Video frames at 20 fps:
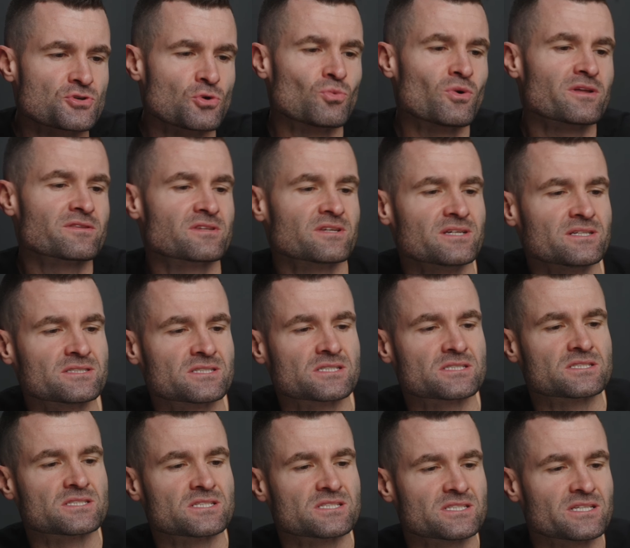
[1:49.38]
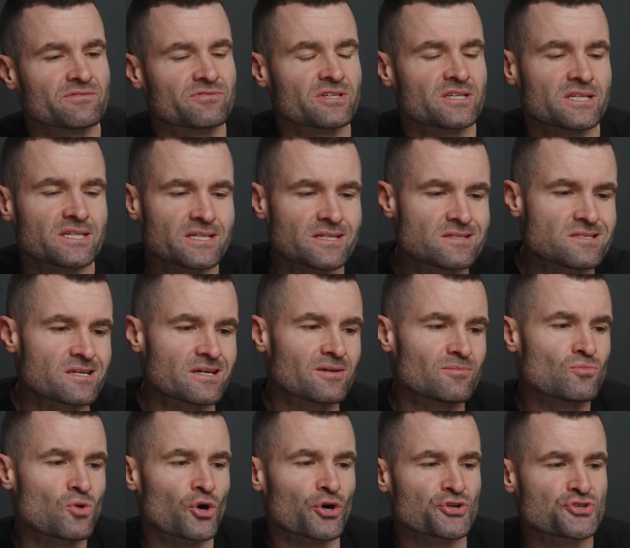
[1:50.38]
So what things is the ZV-E10
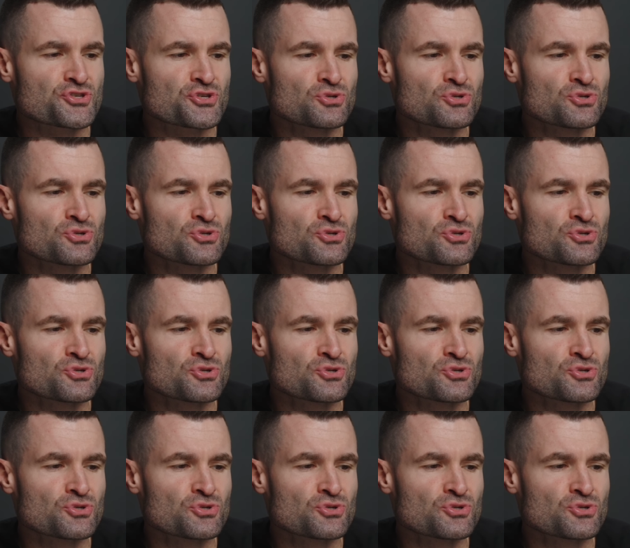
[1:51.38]
Mark